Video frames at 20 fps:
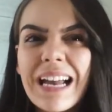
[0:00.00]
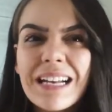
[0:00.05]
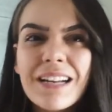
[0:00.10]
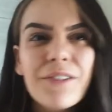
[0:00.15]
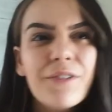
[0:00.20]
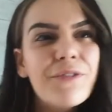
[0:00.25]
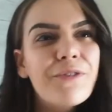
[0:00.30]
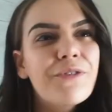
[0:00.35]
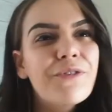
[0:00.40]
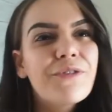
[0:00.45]
of
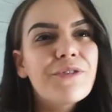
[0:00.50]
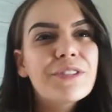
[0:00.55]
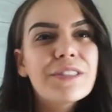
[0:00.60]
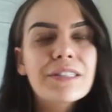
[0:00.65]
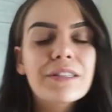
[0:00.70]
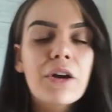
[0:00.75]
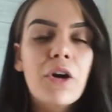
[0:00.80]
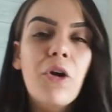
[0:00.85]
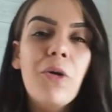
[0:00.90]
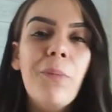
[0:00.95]

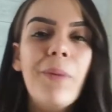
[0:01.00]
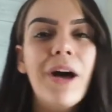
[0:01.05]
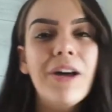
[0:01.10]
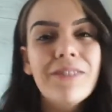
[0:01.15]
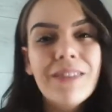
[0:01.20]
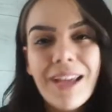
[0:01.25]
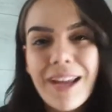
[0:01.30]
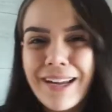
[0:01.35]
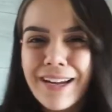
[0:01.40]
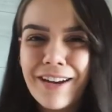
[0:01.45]
scope out
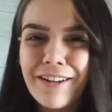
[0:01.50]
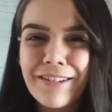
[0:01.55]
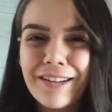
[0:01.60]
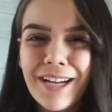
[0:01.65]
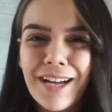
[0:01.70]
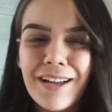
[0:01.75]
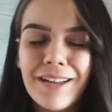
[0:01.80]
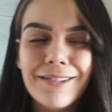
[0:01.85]
the area,